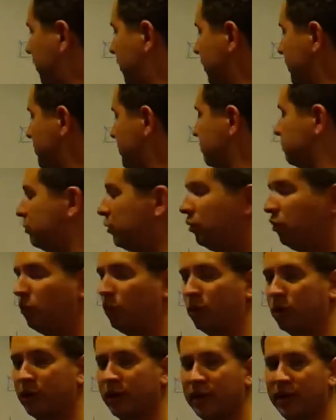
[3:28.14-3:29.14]
very simple,
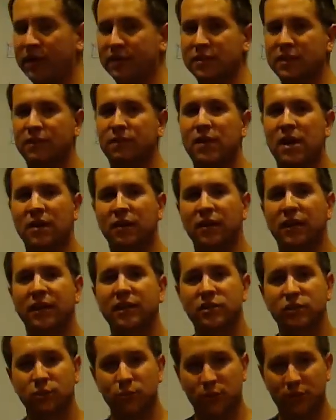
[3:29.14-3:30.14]
organized. It
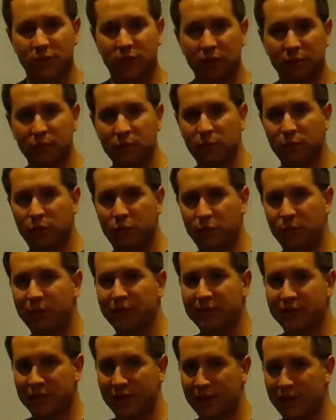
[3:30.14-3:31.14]
validates through the
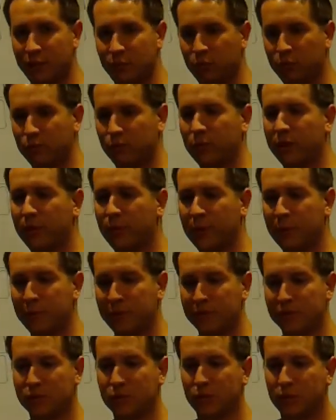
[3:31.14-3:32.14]
W3C, World Wide
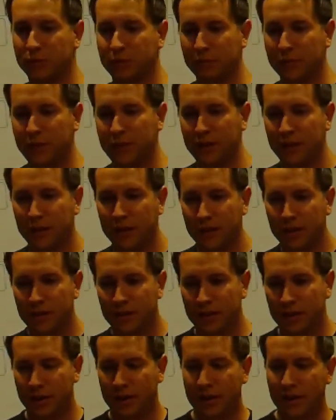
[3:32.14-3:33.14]
Web Consortium.
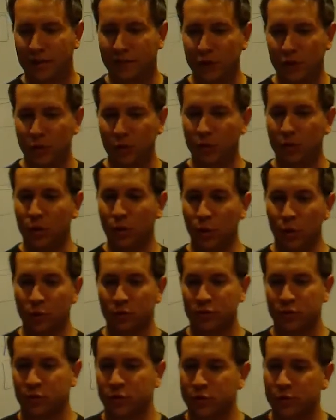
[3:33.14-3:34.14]
If you do a
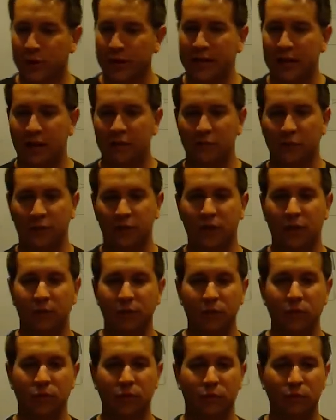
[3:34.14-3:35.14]
Google search right now for
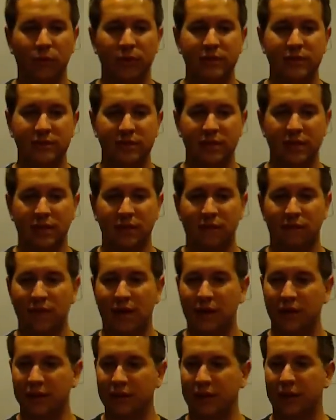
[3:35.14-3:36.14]
W3C
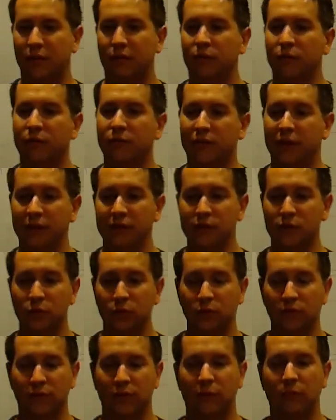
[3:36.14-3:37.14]
validator, you'll find
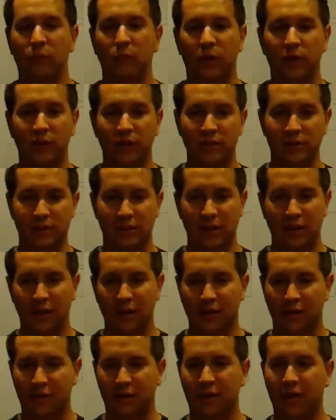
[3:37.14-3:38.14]
two of them. One is
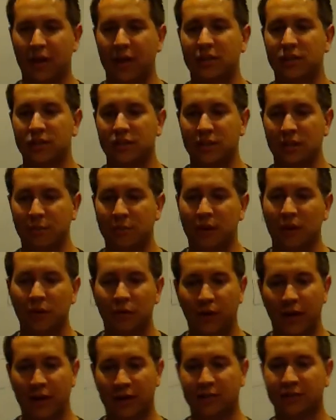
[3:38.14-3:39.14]
the
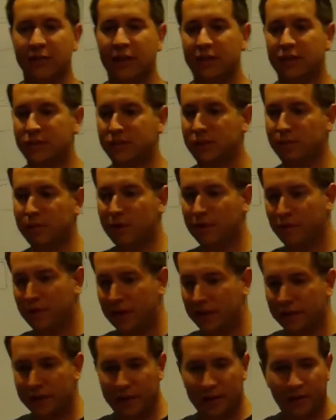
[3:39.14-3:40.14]
HTML or XHTML
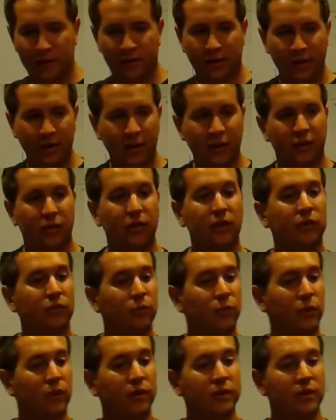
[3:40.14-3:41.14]
validator. The
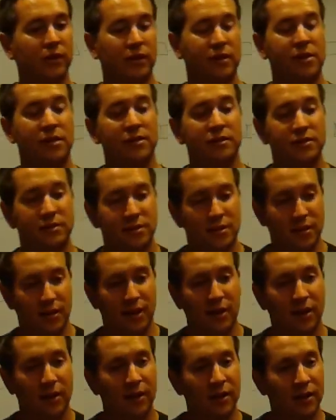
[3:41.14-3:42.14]
other one is
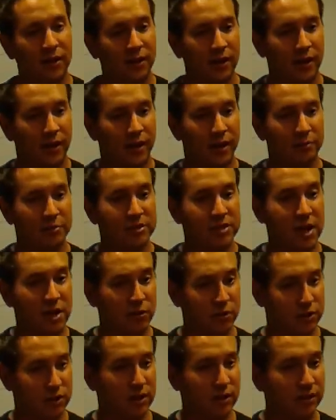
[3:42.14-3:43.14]
the
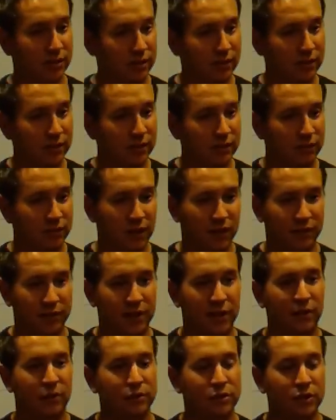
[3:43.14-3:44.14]
style sheet
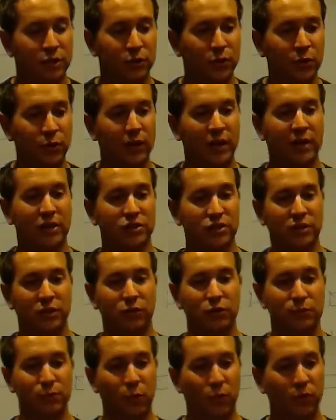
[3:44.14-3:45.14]
validator. So you can actually
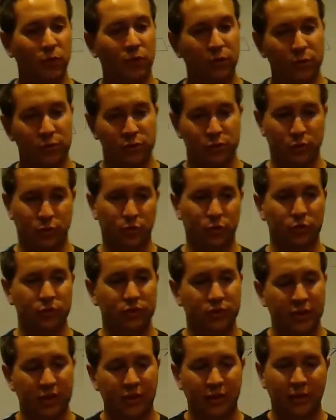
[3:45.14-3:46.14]
use both of those
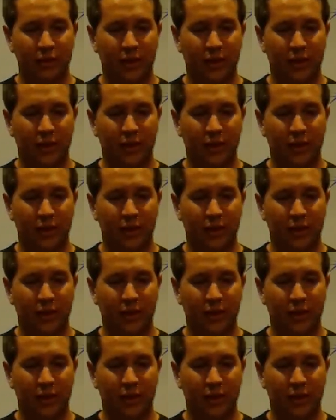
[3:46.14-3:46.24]
tools.